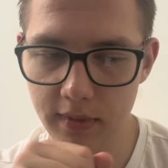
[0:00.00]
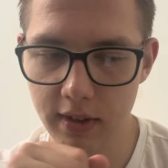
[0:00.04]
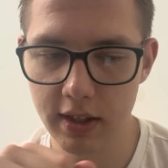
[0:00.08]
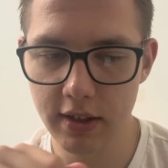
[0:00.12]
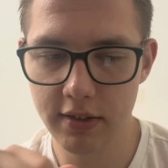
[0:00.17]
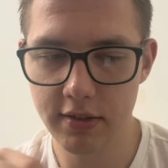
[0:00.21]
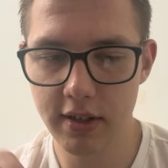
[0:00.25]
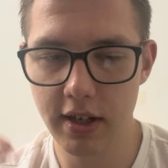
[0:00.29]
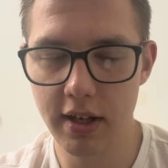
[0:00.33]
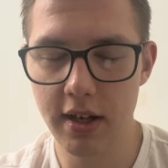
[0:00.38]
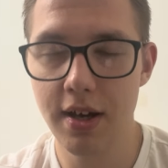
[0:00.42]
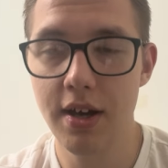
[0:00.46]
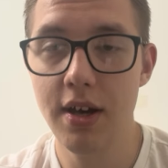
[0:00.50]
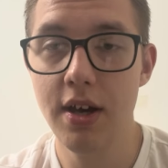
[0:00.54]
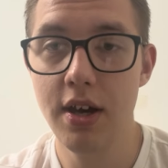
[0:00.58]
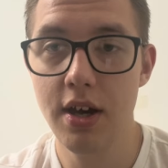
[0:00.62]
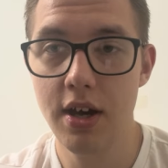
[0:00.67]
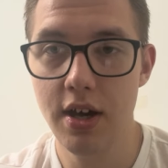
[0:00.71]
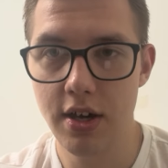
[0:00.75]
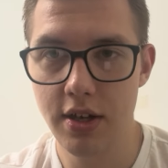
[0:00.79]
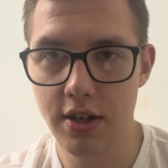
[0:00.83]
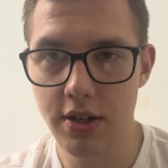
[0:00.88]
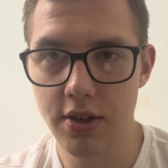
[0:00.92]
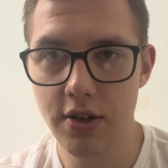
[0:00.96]
So,
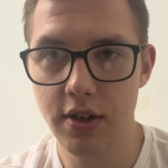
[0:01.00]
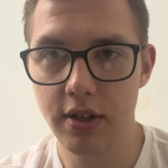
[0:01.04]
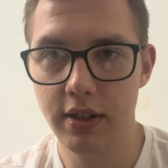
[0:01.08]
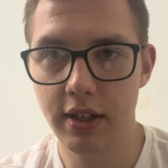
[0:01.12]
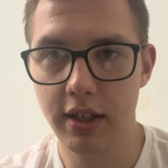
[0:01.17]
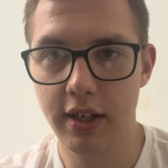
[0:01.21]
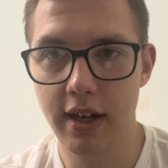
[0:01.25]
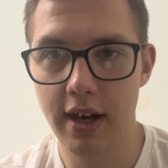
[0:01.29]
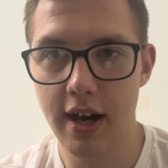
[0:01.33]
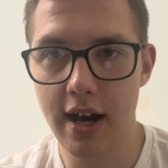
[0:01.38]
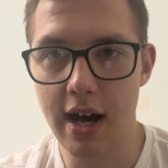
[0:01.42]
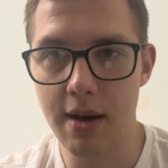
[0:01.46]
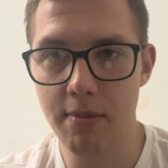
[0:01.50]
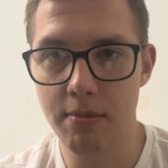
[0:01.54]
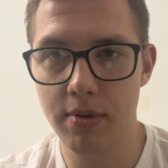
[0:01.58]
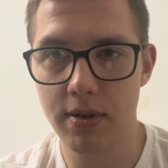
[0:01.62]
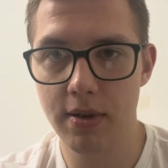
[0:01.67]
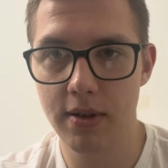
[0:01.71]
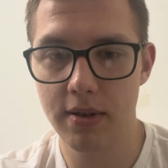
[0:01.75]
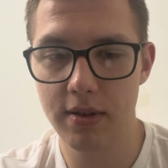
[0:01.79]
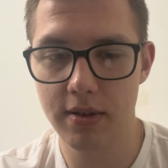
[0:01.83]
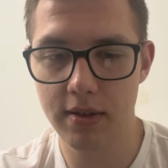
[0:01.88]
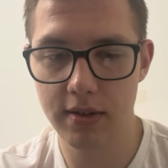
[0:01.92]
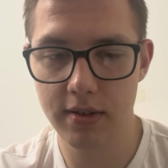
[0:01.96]
You're the Cop
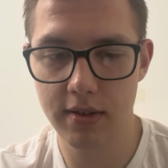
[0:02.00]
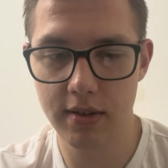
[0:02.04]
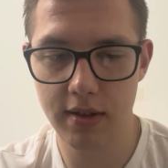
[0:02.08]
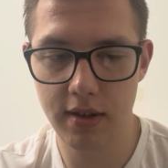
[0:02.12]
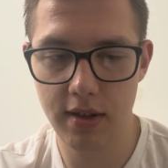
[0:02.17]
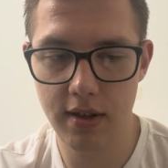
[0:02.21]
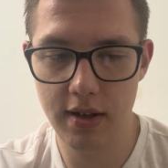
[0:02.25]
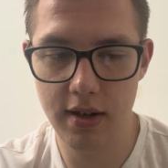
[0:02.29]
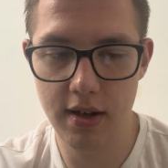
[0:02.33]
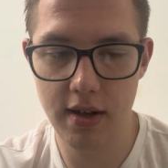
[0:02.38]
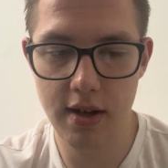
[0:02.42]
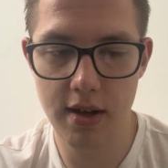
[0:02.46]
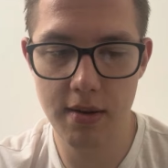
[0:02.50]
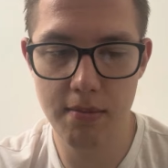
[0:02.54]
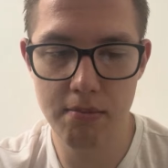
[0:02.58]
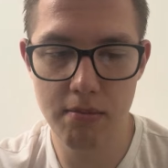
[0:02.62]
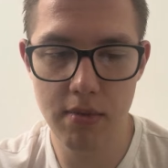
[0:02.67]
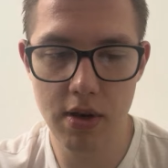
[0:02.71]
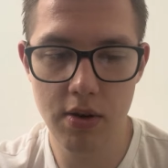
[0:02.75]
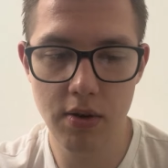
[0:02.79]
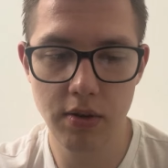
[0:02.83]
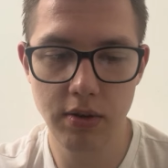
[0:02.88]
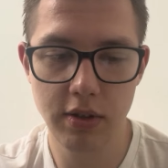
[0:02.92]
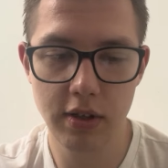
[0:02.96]

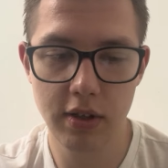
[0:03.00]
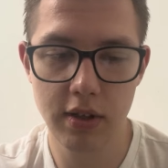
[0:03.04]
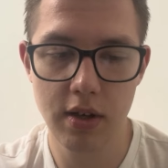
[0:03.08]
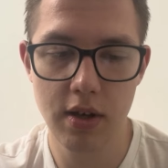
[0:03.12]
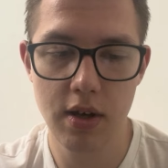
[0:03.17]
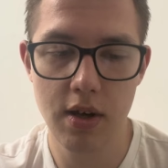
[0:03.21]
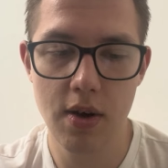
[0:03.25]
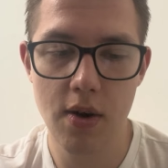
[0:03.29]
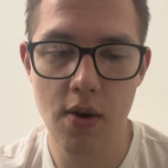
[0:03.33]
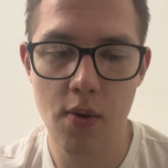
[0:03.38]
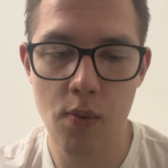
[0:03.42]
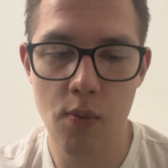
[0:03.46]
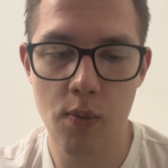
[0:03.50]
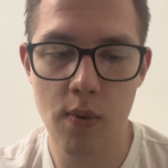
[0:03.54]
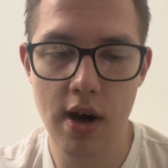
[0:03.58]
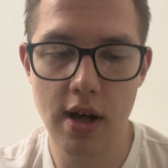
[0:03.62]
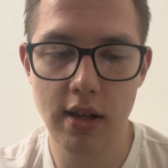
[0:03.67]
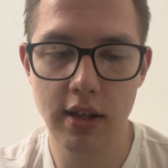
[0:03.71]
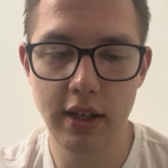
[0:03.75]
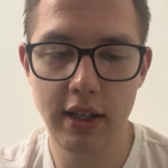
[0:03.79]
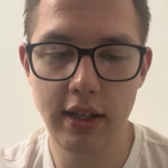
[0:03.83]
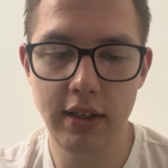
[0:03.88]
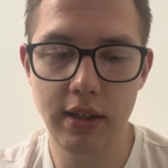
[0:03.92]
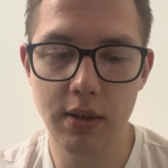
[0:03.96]
mode,
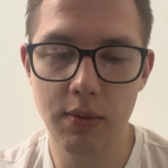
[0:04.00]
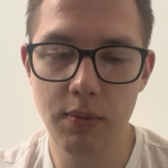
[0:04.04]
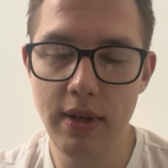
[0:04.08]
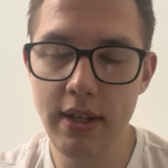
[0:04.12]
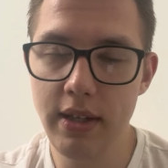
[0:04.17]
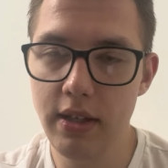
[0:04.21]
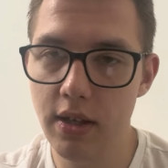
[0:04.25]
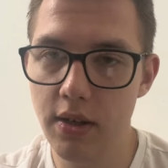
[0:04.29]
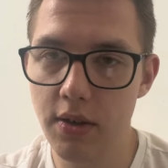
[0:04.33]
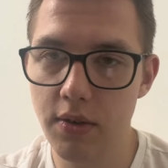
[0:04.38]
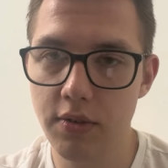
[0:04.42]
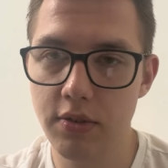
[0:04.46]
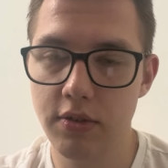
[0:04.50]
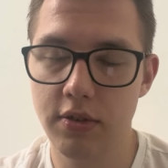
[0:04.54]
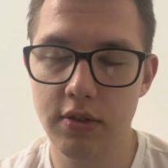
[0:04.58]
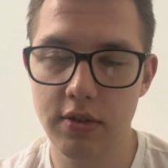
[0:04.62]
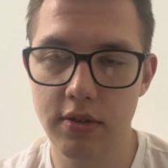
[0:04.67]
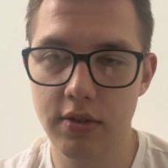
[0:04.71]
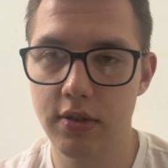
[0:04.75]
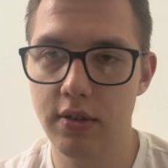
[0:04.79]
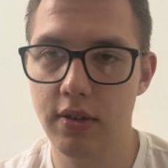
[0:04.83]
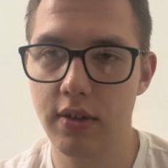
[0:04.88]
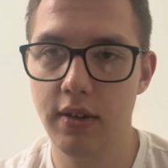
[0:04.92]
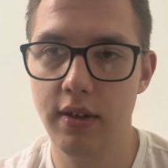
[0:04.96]
while in the
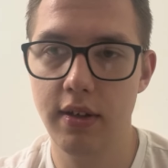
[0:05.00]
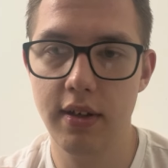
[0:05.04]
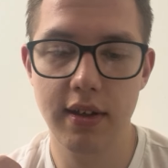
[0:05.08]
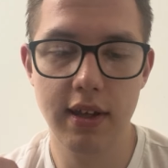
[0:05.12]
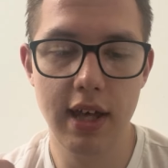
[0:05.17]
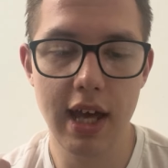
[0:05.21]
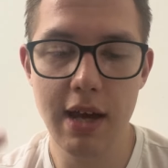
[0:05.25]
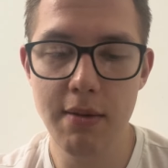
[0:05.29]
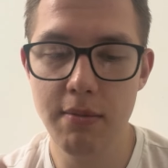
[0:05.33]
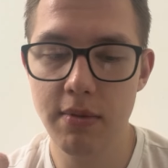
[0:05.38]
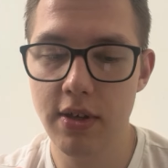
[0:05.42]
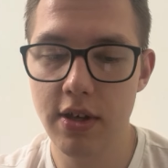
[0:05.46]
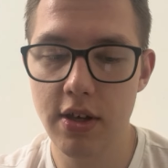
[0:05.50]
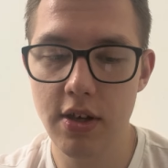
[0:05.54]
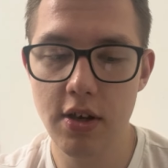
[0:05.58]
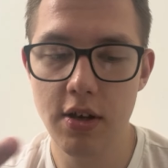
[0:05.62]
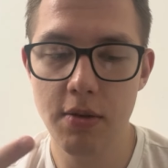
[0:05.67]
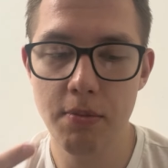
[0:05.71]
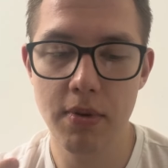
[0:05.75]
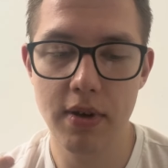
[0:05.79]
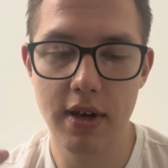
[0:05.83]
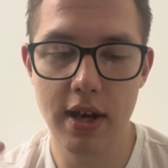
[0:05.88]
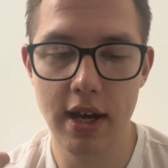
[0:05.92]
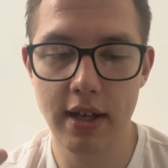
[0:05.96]
Windows,
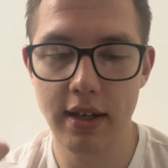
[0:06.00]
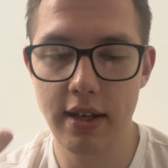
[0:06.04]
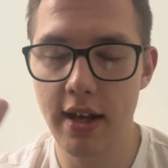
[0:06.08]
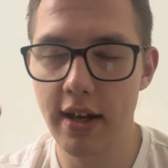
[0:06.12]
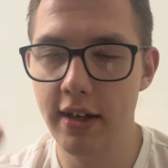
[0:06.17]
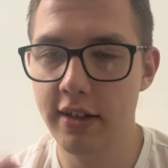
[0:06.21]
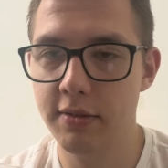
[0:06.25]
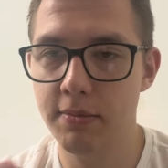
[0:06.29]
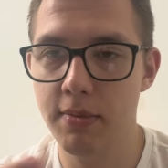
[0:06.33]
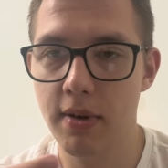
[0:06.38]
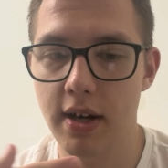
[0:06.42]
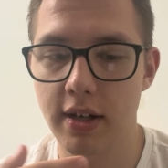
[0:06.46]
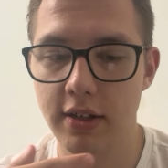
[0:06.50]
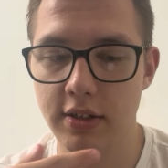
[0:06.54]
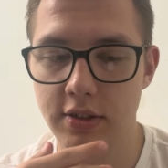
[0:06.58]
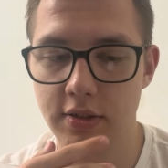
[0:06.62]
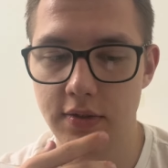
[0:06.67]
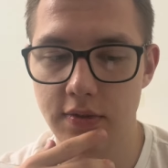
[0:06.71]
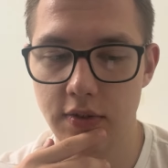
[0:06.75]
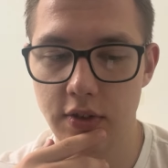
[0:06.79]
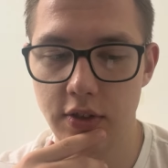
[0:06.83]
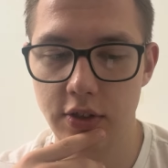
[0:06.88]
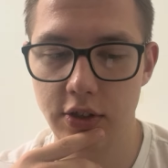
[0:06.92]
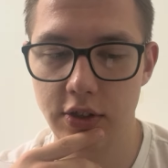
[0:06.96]
GameCube, and Xbox
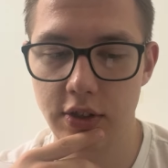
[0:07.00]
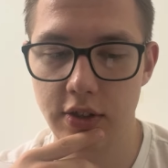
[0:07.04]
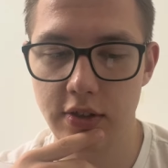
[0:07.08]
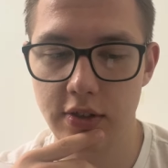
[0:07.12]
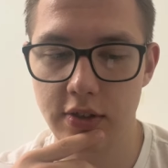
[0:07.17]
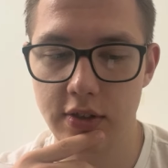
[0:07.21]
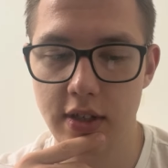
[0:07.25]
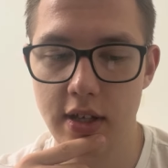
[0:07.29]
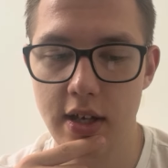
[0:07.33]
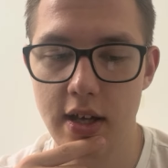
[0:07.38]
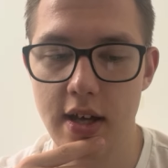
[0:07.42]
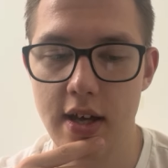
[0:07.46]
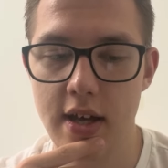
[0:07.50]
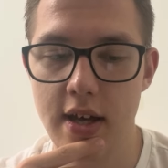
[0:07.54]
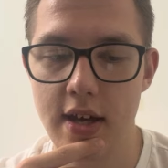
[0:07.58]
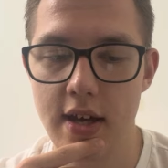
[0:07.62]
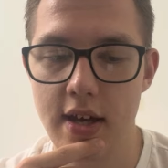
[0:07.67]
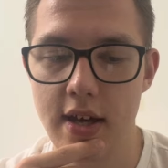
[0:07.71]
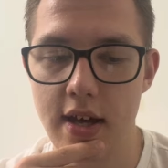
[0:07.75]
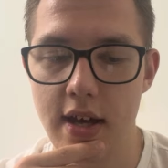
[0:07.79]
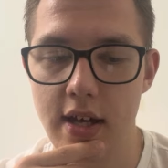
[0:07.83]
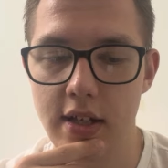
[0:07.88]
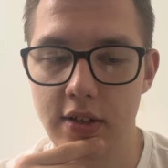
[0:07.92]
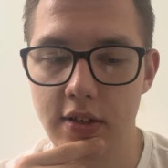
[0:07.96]
versions,
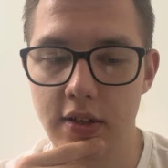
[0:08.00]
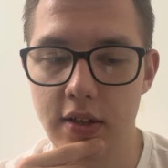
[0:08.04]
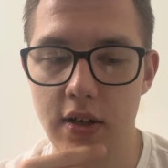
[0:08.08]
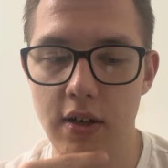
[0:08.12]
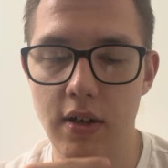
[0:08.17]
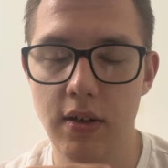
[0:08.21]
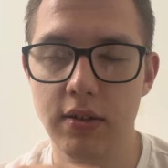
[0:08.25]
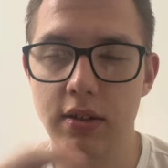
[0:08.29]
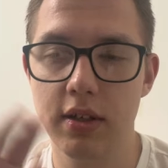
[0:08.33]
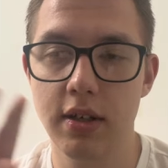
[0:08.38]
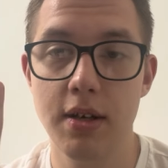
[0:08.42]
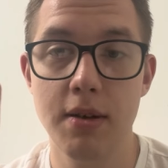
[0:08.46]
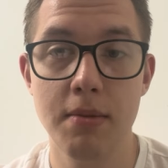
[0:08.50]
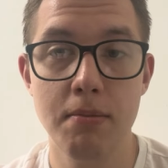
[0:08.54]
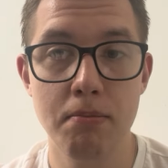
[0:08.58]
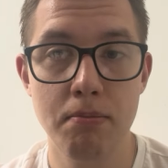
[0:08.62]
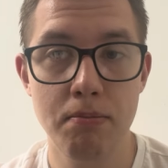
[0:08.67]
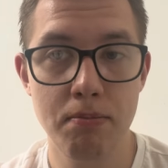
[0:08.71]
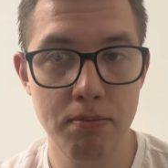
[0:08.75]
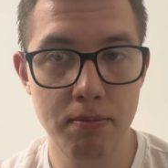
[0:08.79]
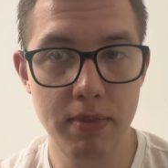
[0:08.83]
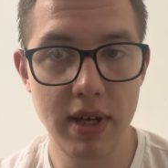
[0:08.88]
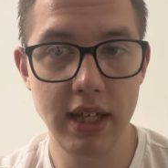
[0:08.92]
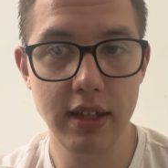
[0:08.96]
it's called
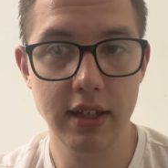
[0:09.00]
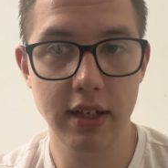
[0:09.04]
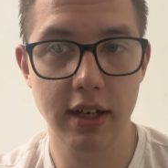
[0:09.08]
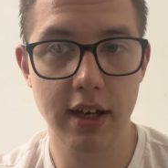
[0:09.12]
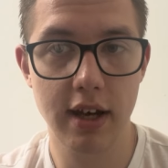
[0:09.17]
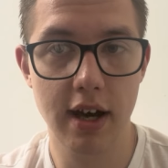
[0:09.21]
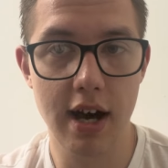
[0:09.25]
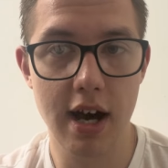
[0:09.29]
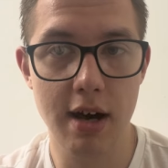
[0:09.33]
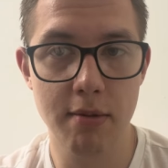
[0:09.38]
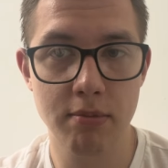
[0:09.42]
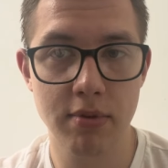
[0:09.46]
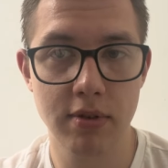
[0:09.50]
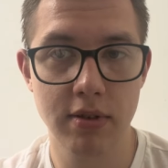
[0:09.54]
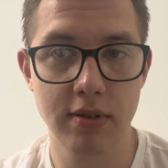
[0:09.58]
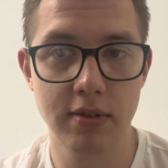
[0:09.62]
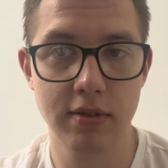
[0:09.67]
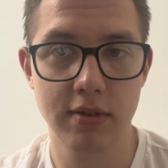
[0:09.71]
Be the Cop.